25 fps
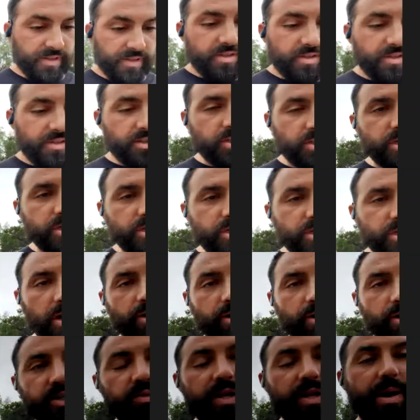Sharon asked
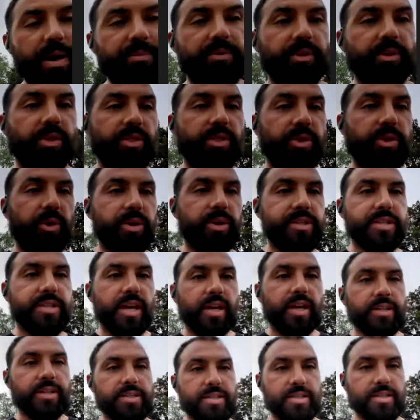what happened in 30
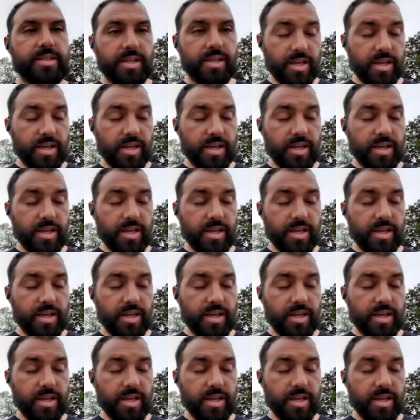seconds.